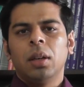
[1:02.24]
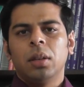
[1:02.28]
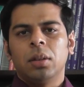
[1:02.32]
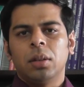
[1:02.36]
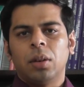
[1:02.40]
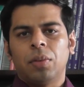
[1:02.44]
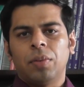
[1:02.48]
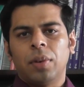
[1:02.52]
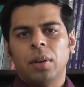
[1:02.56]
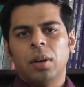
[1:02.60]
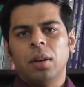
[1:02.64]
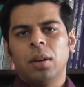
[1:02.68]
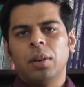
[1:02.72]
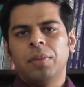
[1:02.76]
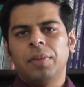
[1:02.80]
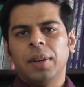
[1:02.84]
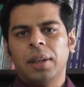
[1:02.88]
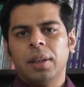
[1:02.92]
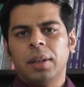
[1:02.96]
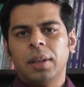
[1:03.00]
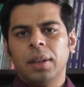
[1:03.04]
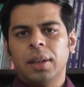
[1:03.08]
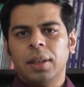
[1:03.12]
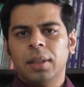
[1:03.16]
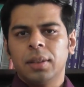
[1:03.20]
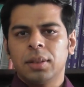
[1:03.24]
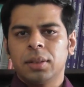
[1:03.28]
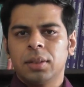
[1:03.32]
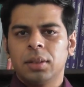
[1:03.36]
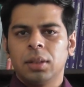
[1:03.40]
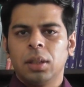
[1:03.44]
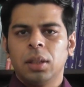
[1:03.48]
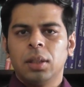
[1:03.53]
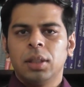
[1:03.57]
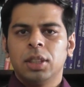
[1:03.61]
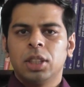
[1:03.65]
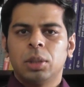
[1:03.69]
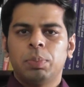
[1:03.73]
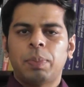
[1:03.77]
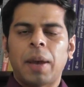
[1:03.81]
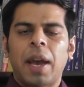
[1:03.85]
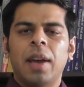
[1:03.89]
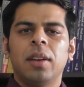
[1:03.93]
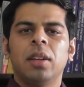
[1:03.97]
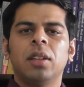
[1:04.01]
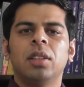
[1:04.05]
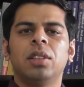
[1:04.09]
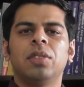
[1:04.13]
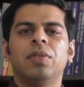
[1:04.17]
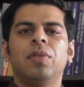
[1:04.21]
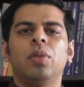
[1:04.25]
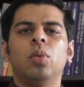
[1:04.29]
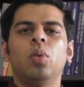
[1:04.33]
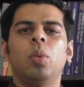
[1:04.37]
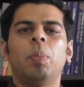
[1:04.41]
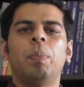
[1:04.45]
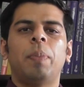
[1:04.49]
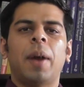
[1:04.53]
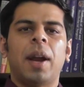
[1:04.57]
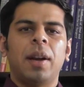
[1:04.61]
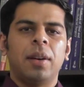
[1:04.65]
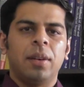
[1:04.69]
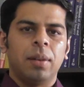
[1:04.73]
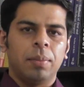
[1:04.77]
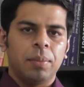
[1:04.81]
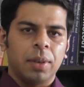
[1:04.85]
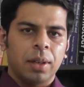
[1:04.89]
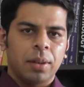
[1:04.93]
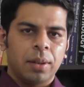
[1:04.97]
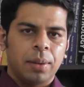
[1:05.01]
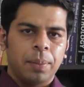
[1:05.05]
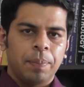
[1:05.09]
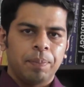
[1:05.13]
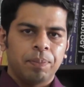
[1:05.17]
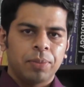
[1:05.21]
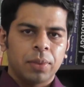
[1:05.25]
the world witnessed Spanish flu pandemic,